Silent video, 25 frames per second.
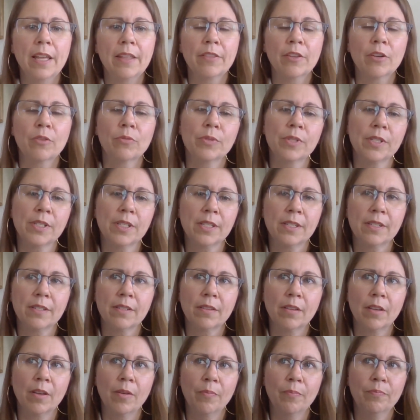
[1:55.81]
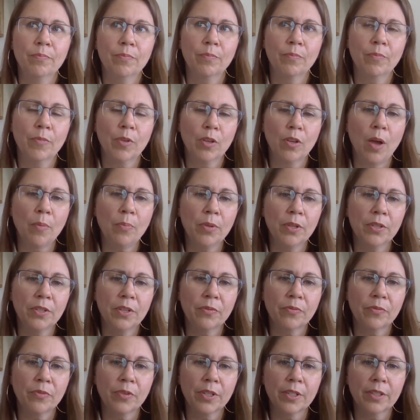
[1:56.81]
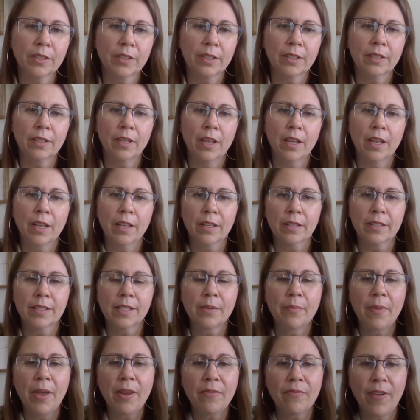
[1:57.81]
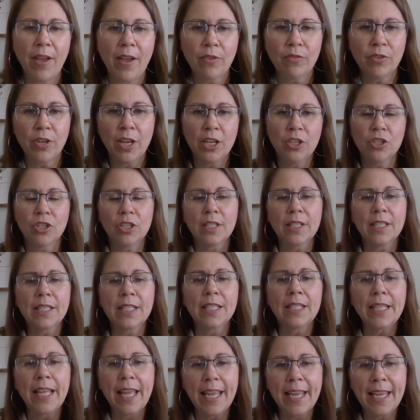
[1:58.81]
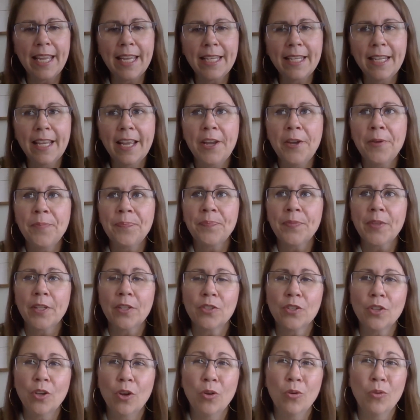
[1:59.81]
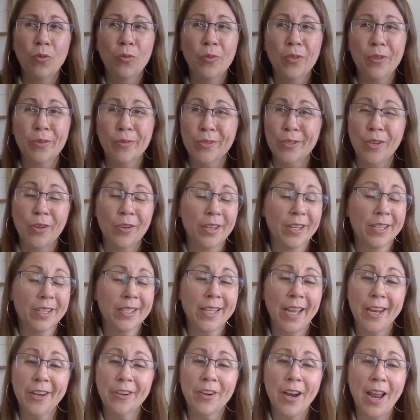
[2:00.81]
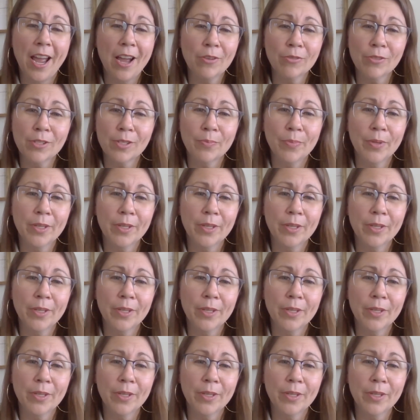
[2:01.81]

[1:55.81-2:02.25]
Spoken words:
There was a couple of different cement foundations laid, so there was an entire house